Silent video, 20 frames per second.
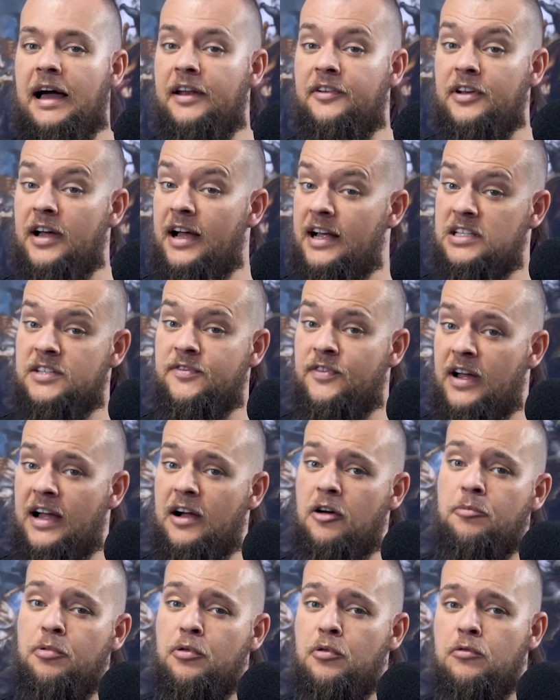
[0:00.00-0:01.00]
And as for
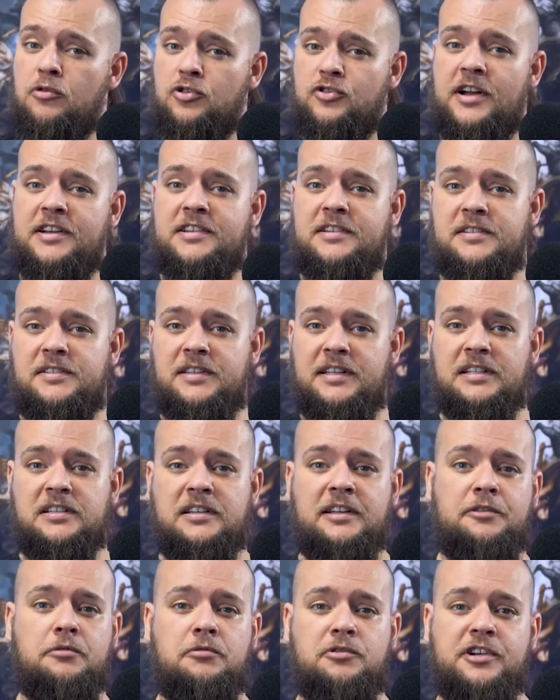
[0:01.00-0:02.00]
how Paul dresses these
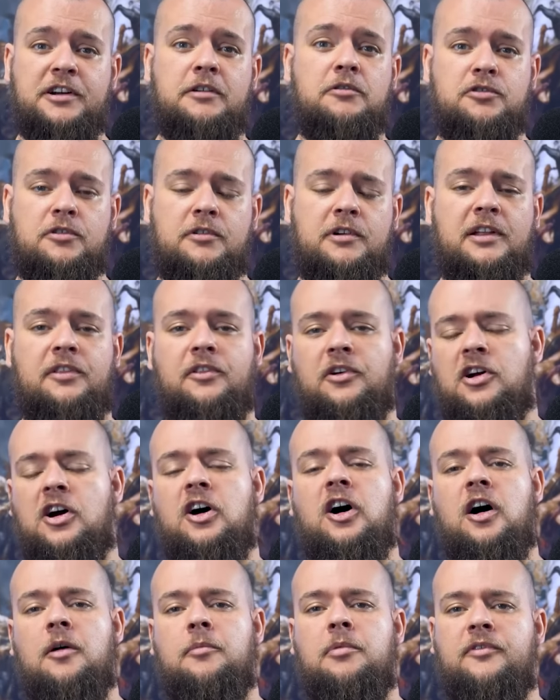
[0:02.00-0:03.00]
little children in the
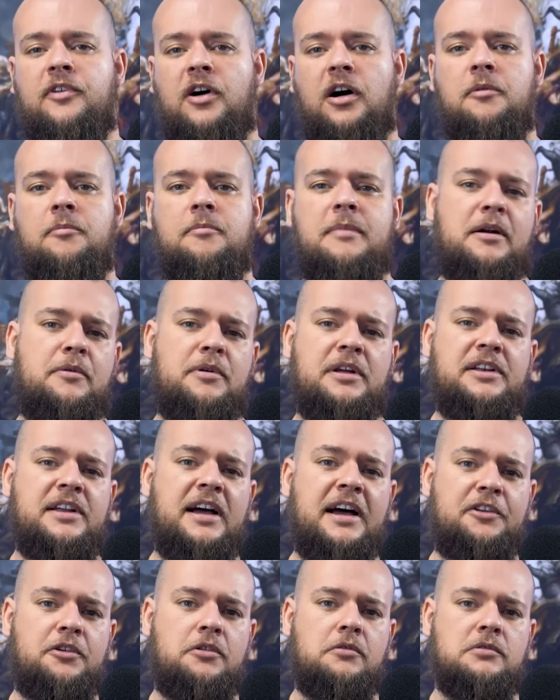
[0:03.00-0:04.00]
garb of unmarried
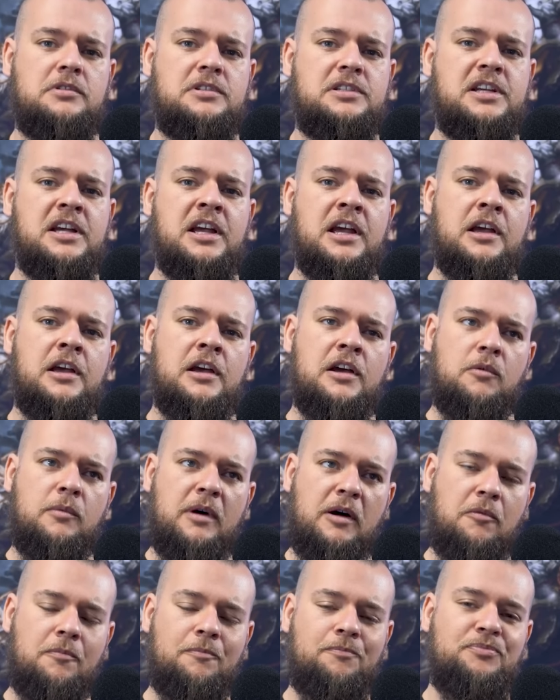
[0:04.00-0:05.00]
adults,
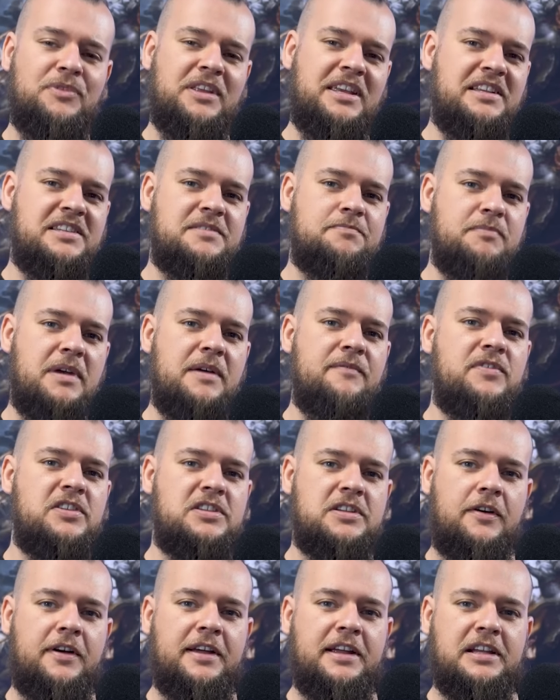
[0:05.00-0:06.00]
well, he's
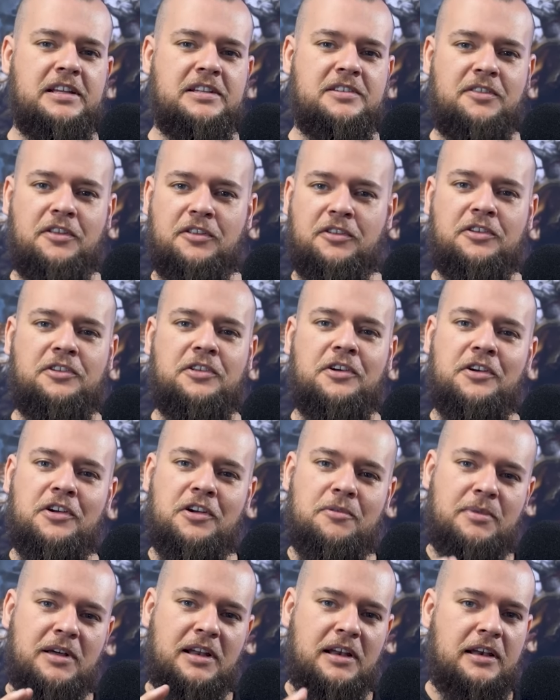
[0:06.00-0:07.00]
emphasized that the
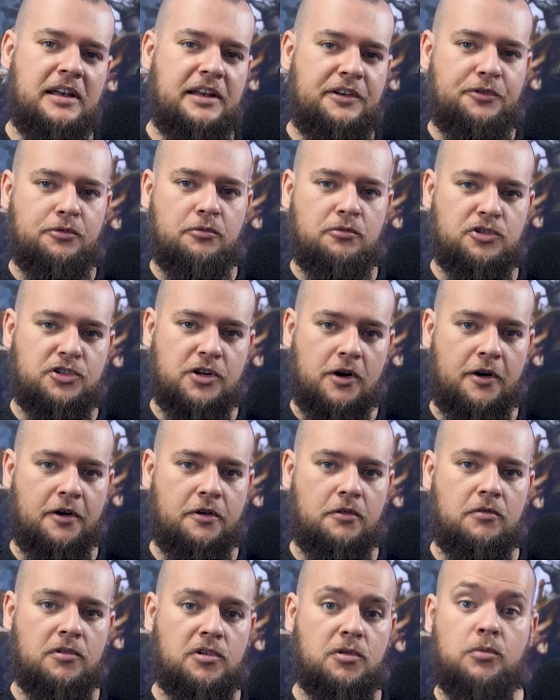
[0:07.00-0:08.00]
term little
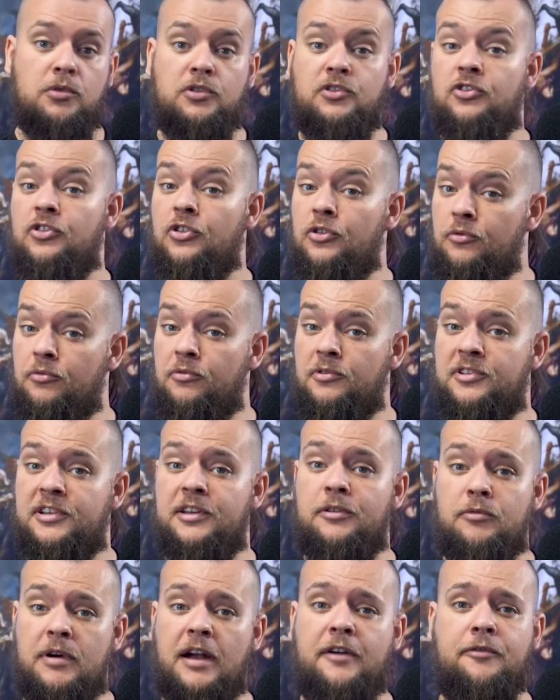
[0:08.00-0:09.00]
child was used
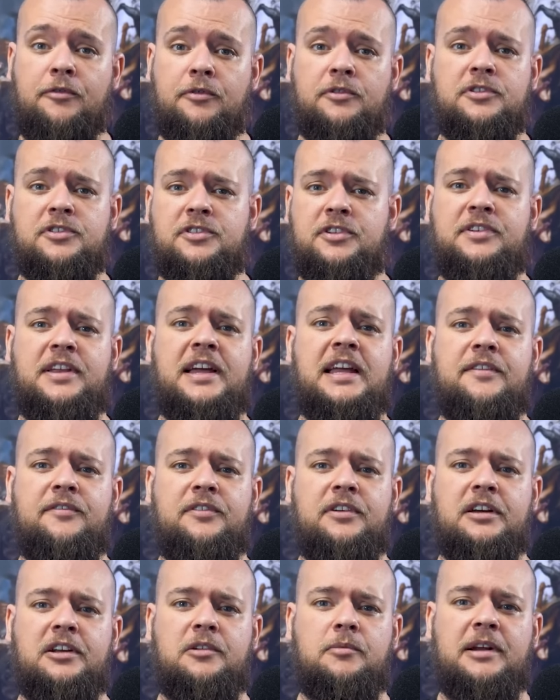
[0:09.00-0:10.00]
in reference to David